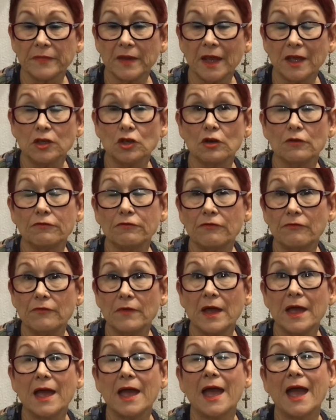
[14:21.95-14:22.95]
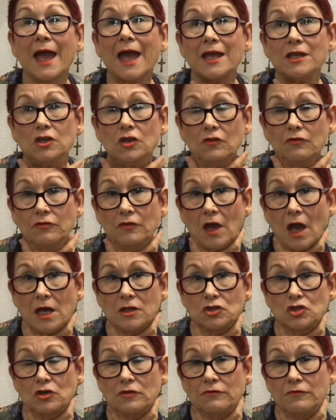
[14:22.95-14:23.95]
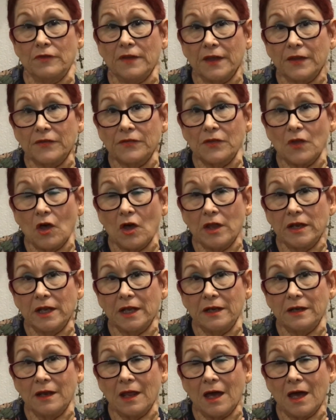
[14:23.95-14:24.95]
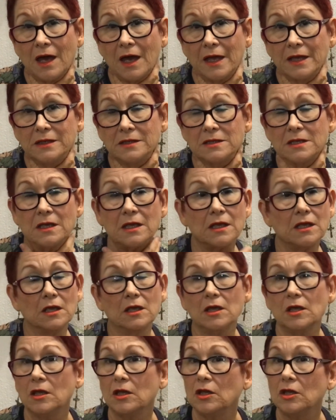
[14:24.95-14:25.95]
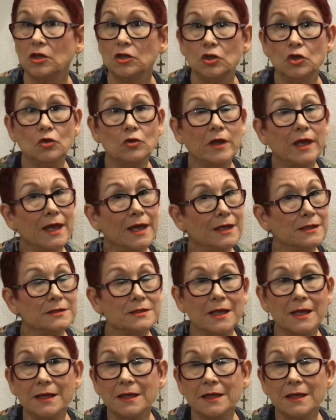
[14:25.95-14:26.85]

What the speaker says: and you've got your Vicks on at night, you can't